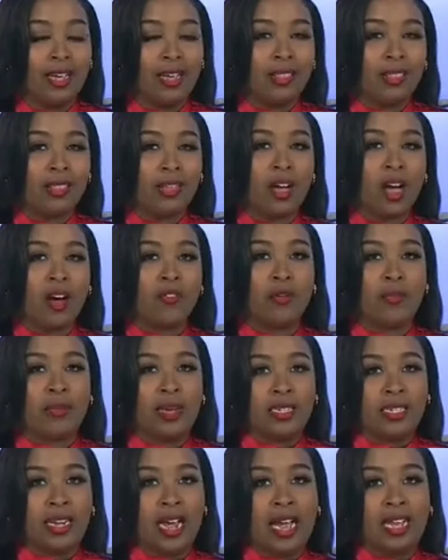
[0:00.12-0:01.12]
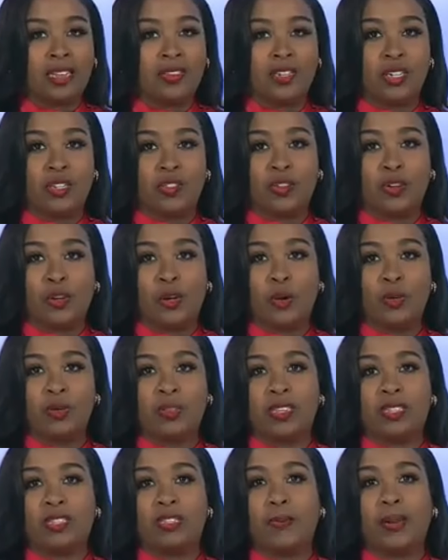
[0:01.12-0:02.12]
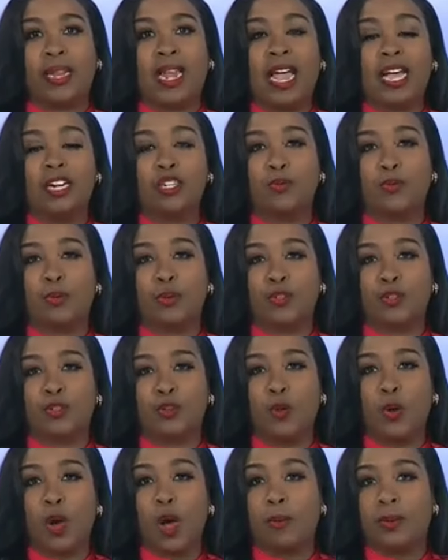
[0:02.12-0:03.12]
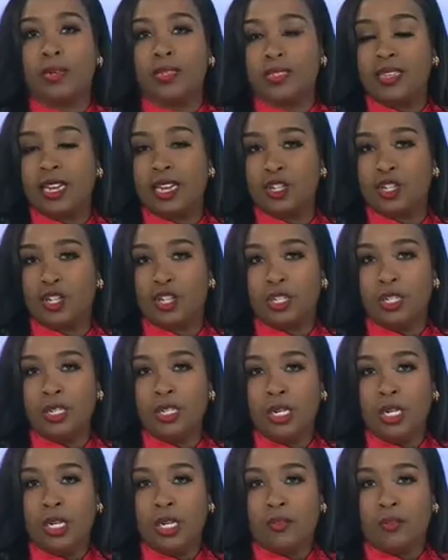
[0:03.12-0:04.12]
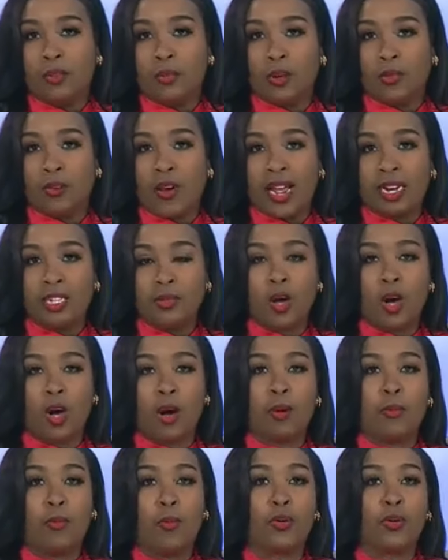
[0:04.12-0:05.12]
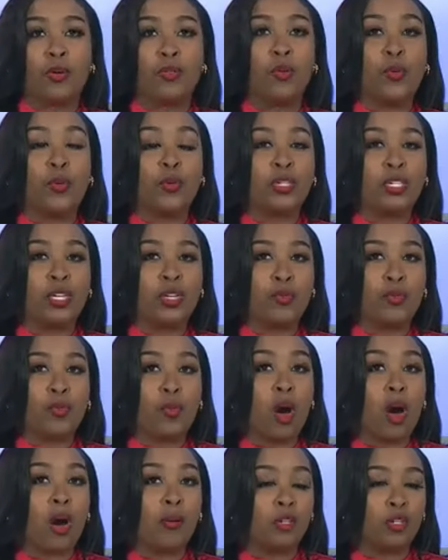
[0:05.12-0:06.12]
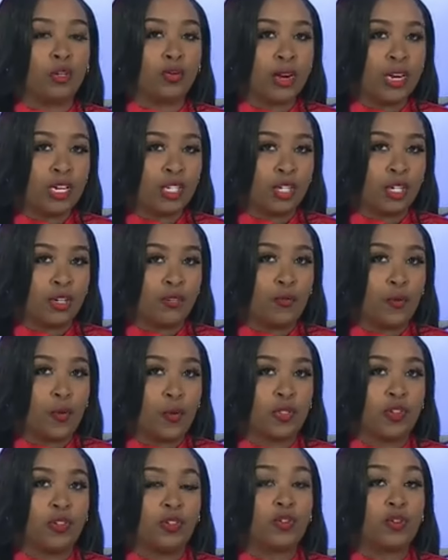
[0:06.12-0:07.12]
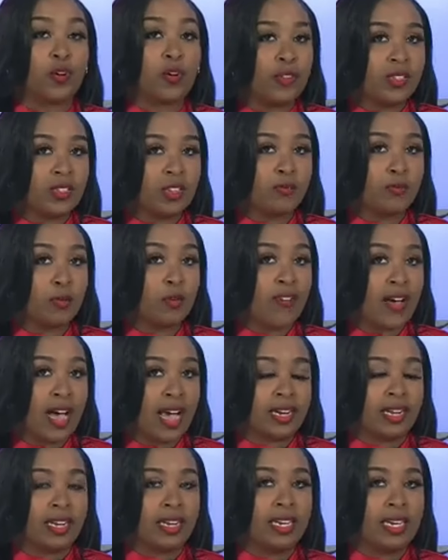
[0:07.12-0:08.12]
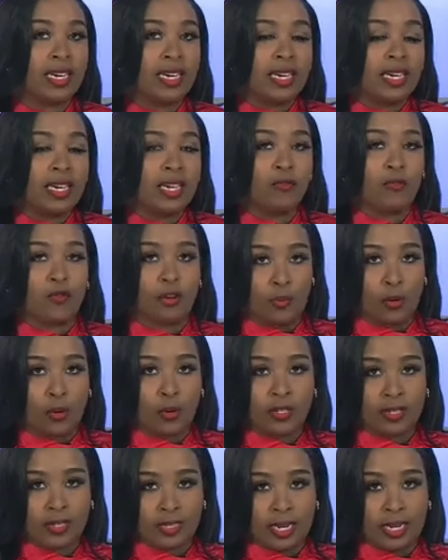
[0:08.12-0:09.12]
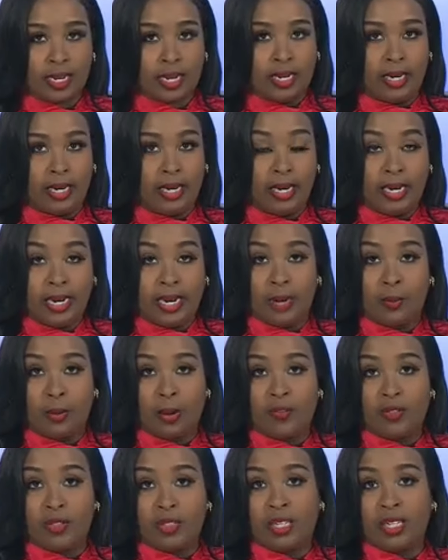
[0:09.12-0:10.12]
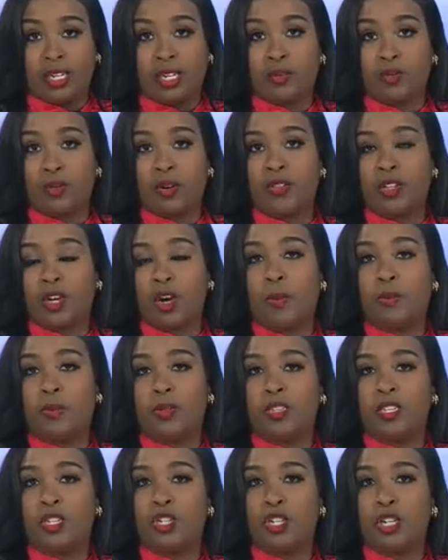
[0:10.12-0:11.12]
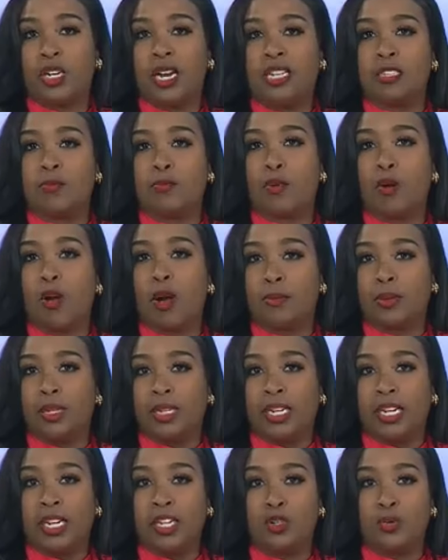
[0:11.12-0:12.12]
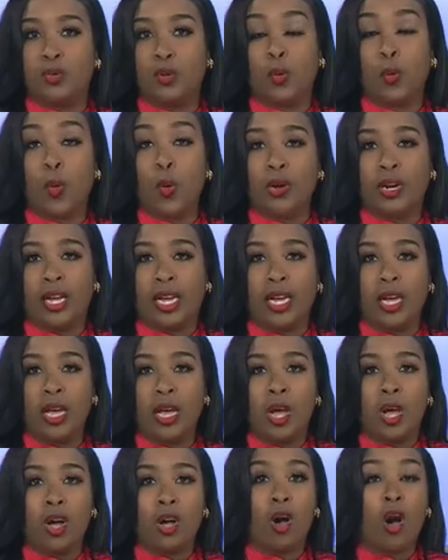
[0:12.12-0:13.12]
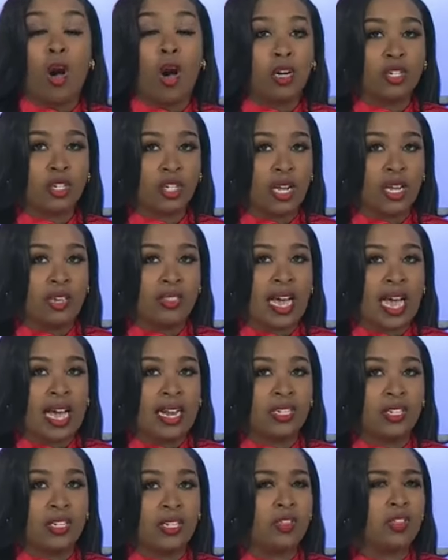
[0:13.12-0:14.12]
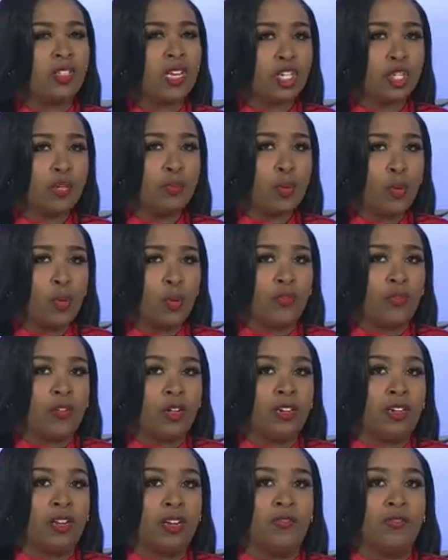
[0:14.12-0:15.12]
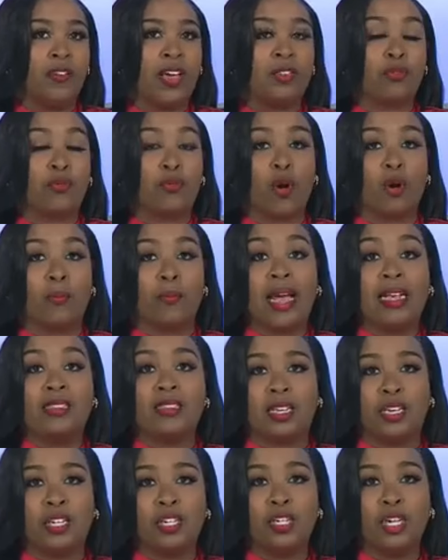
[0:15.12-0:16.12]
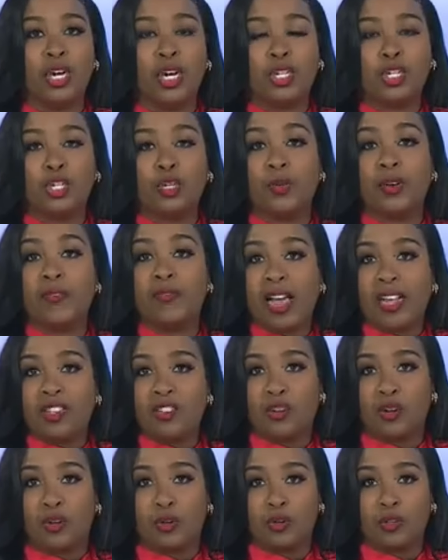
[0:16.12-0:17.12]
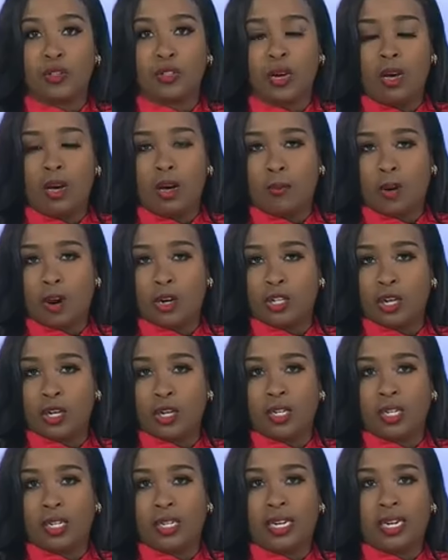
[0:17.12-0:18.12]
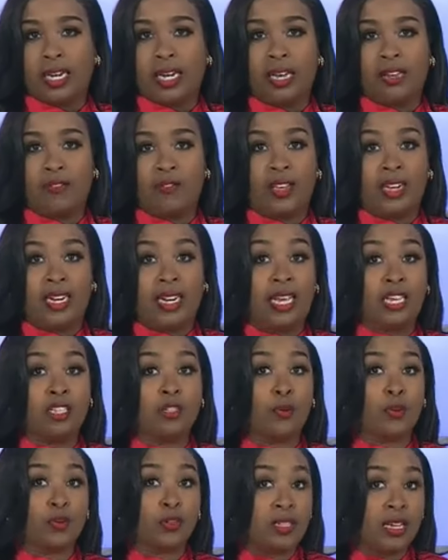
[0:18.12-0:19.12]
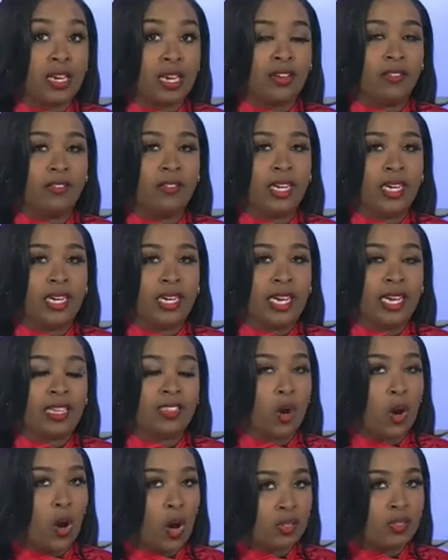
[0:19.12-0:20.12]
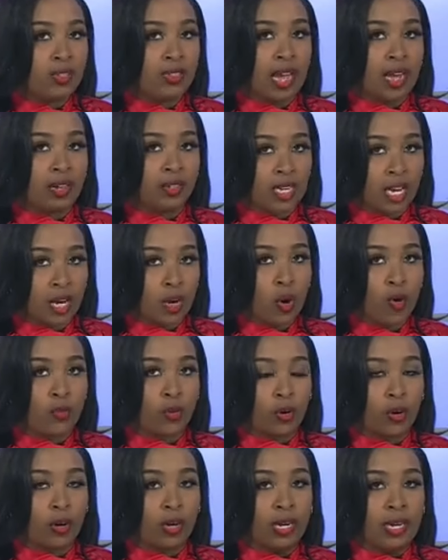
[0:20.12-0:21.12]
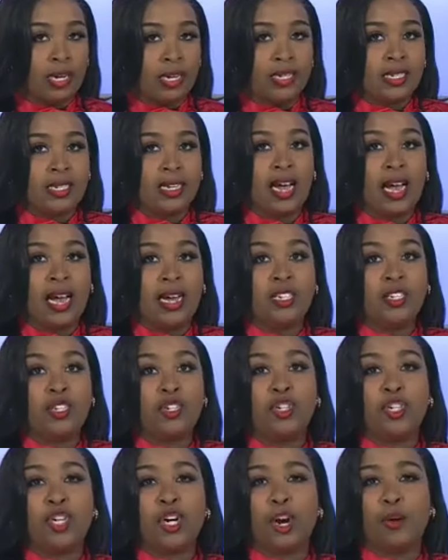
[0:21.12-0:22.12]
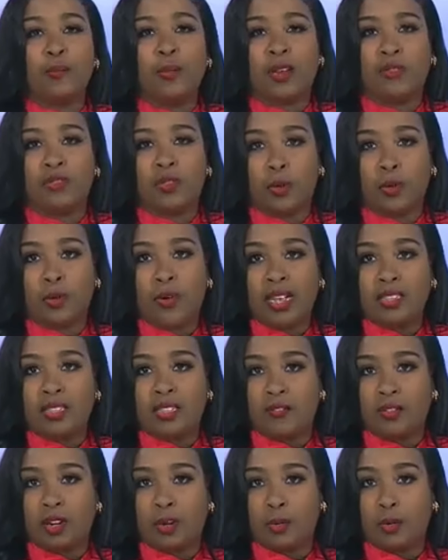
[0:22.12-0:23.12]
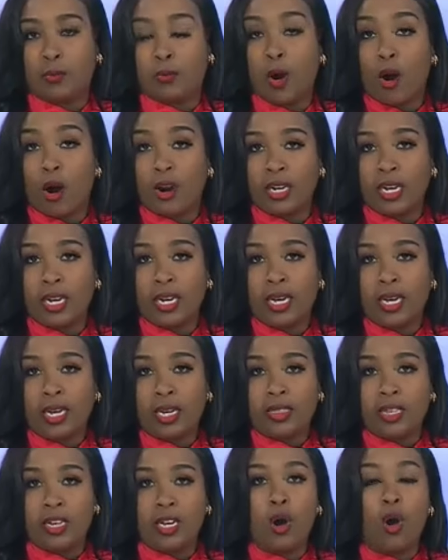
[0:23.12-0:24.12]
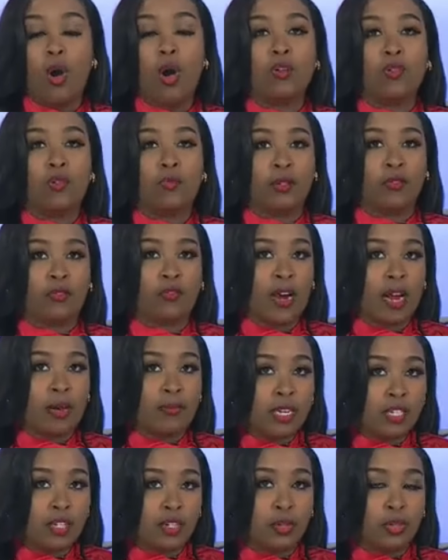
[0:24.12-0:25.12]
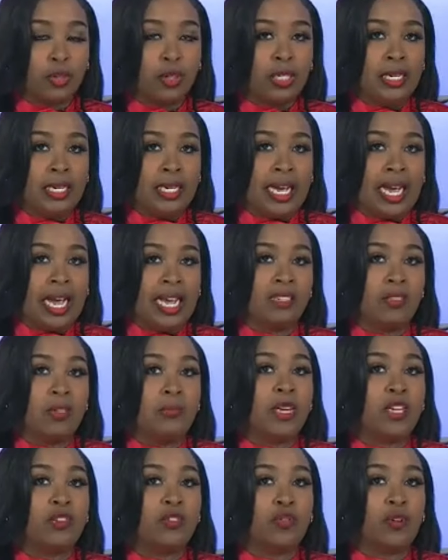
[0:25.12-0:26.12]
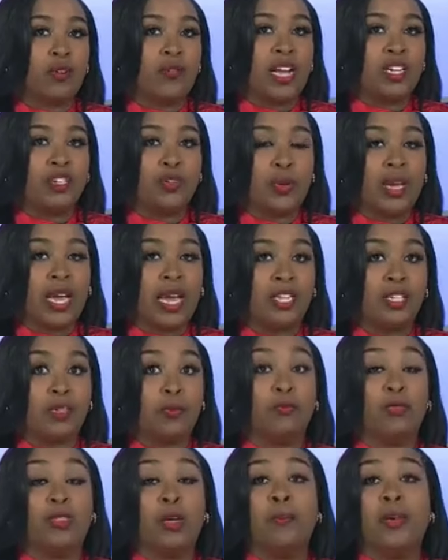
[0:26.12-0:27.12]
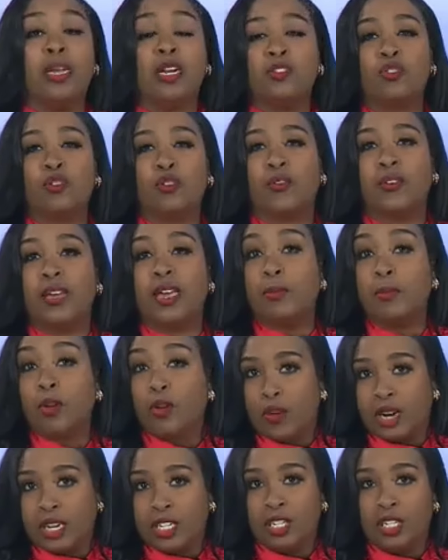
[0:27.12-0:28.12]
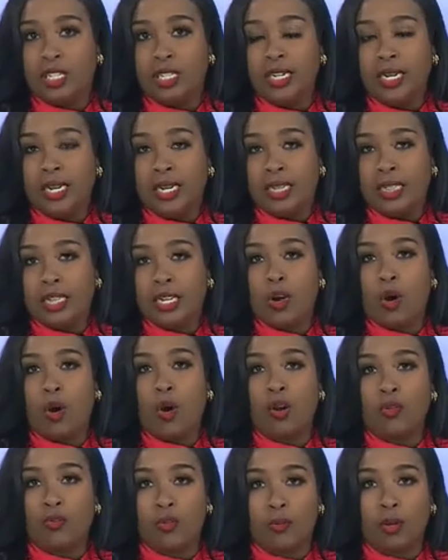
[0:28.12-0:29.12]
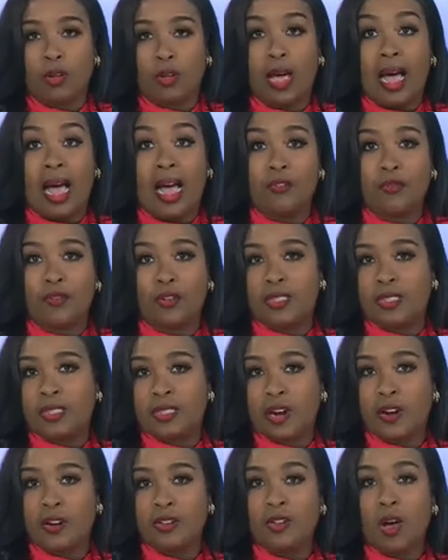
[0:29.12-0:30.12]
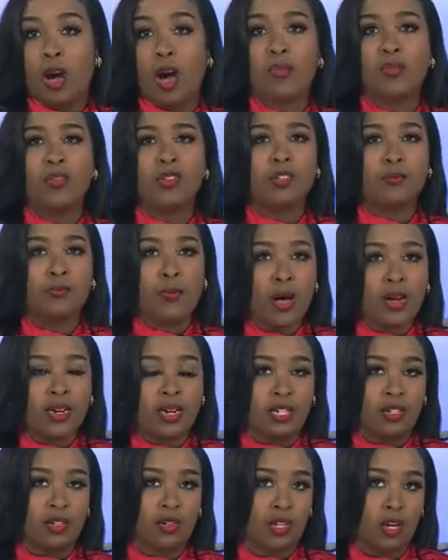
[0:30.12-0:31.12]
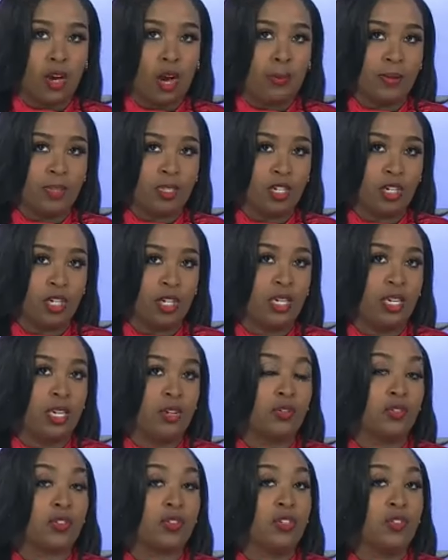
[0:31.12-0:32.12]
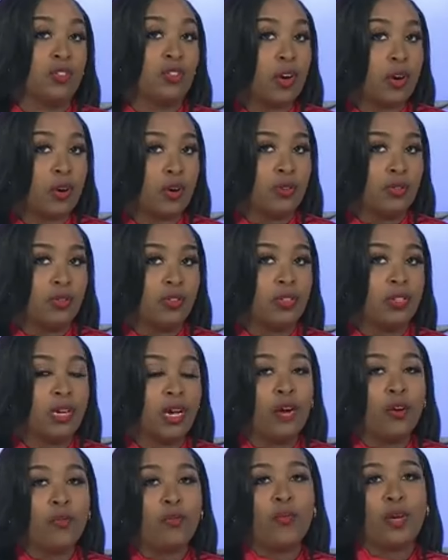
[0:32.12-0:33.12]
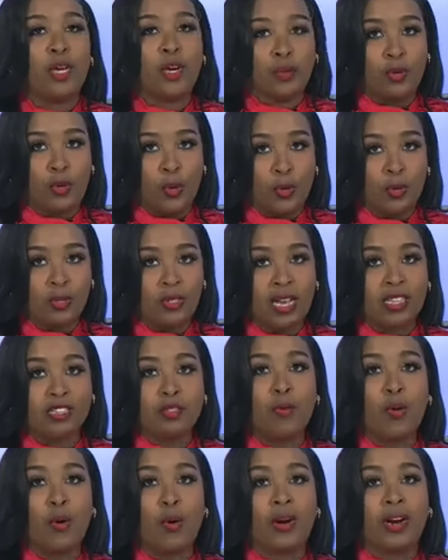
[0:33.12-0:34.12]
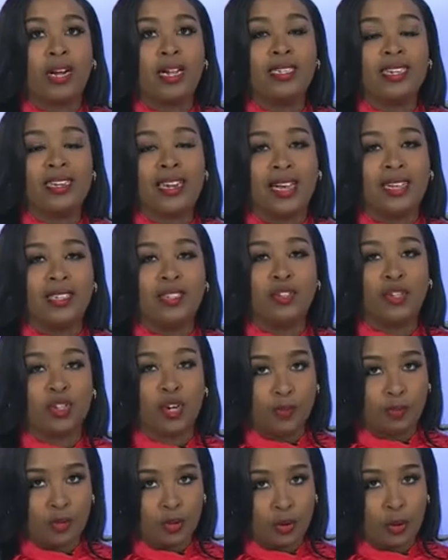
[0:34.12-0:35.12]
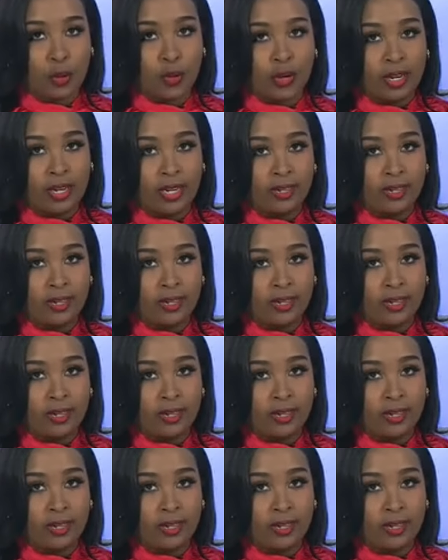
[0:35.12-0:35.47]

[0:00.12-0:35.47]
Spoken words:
The government has disclosed its plan to pursue compensation from the Grand Bahama Port Authority through arbitration for the services provided in Freeport City. However, the leader of the opposition has promptly issued a warning, cautioning that such a move could convey the wrong message to investors, particularly if it is perceived as a hostile takeover. Tonight, Chairman of the Progressive Liberal Party, the Honorable Fred Mitchell, and the Minister of Education, the Minister of Immigration, the Honorable Alfred Sayers, are responding to the opposition leader's concerns. Ramiko Knowles has more in tonight's top story.